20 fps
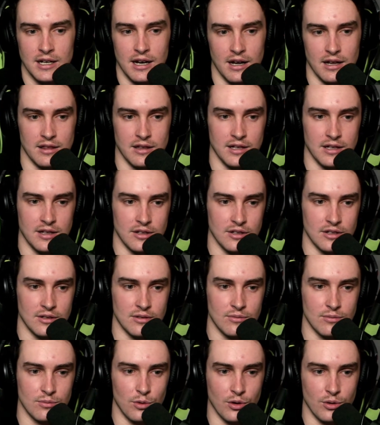I think that
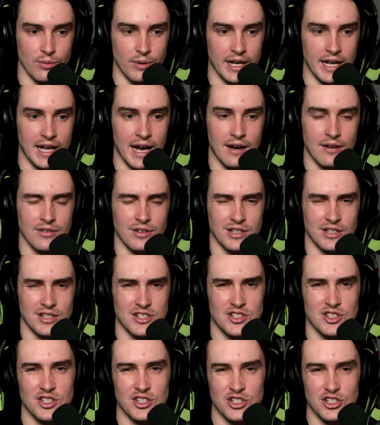what we have, and
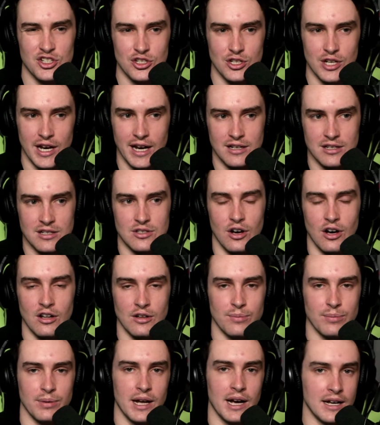just our style
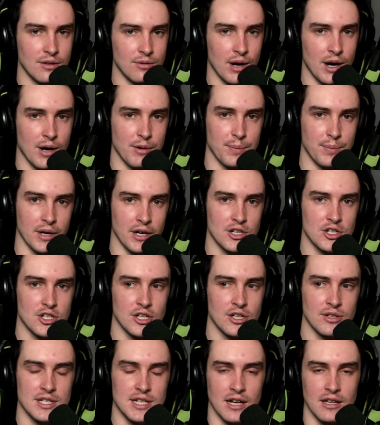of play and the way we
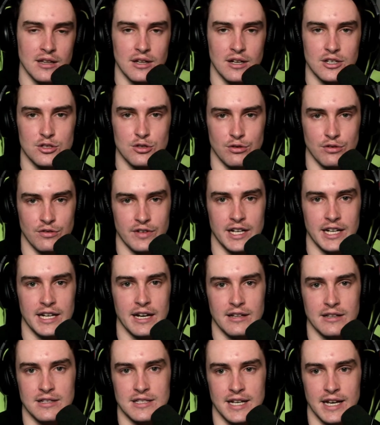pressure, is unlike sort of any
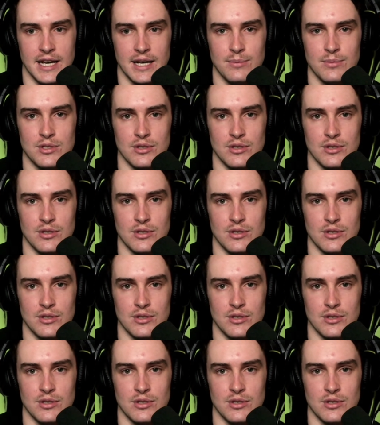other team.